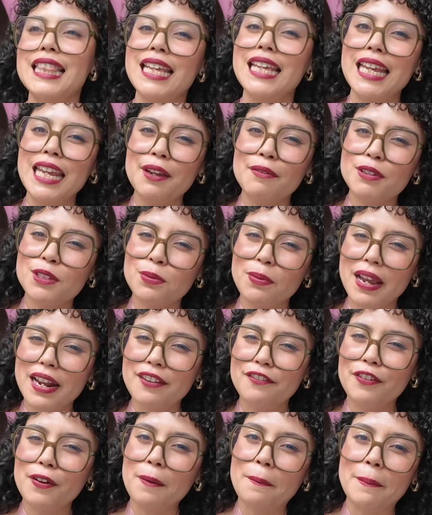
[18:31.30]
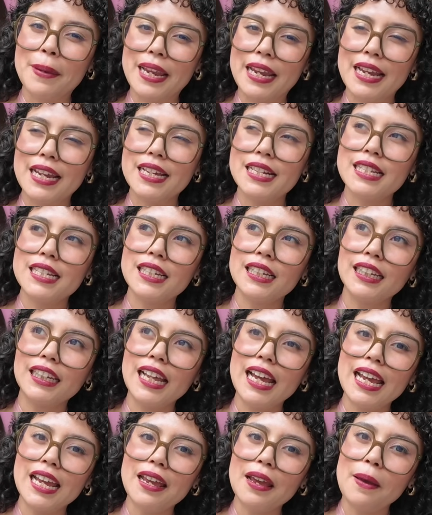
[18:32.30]
I think he was waiting for me to,
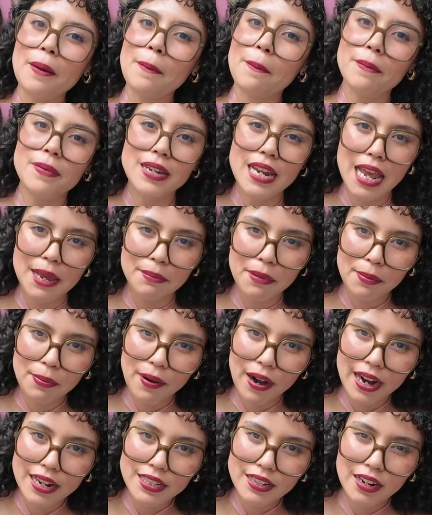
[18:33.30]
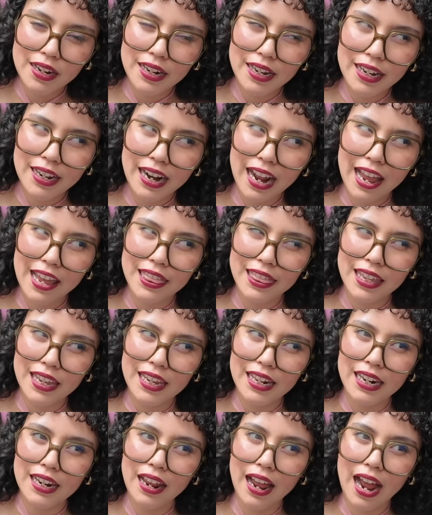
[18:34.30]
like, name a price on it. I
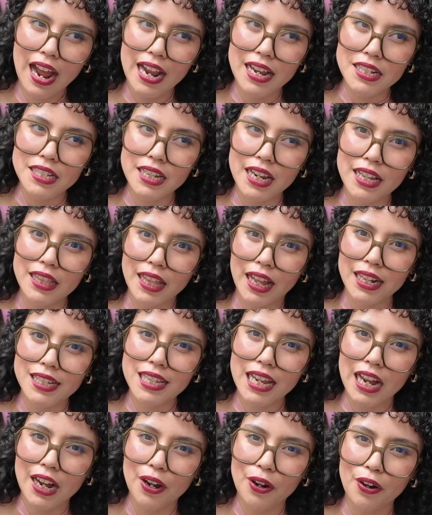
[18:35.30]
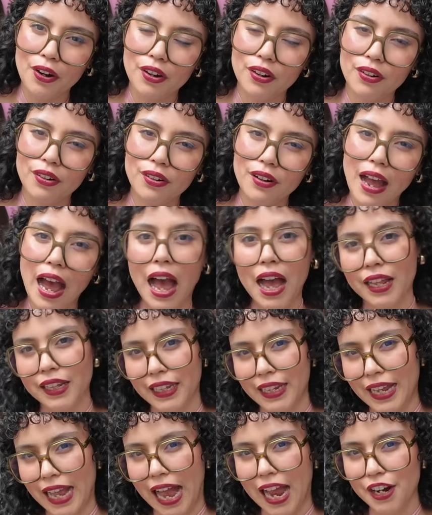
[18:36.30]
think in hindsight, that's how
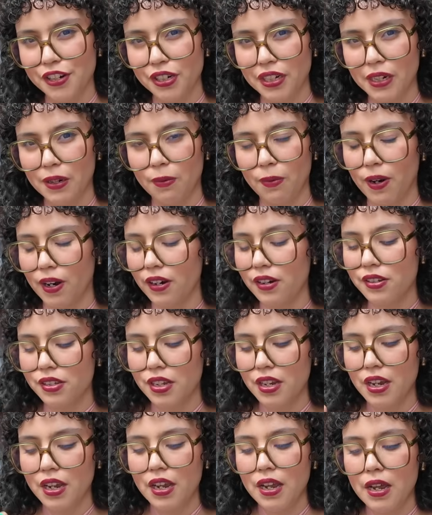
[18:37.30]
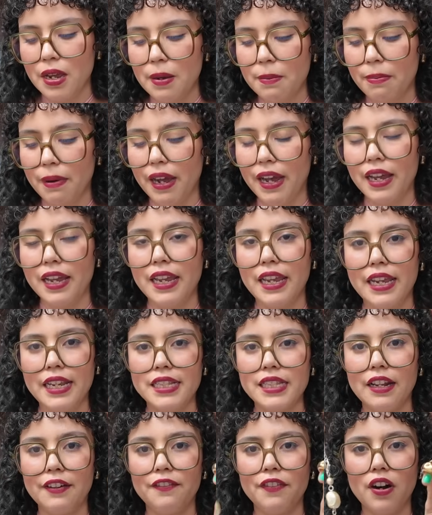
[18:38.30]
haggling actually works. But
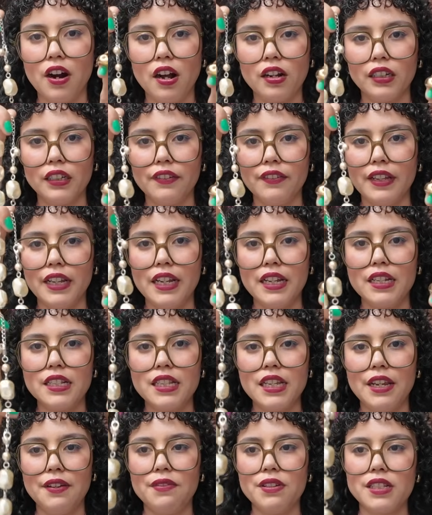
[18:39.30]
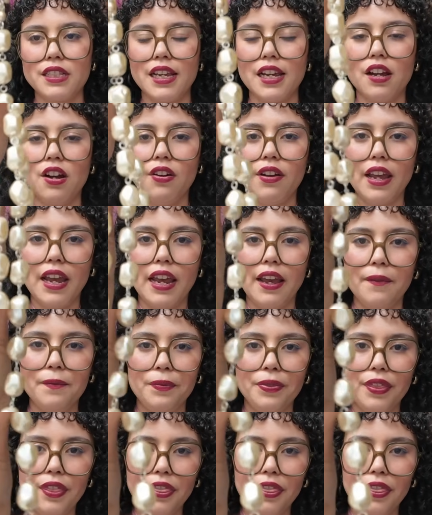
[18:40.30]
he said for all of these, he was like, okay,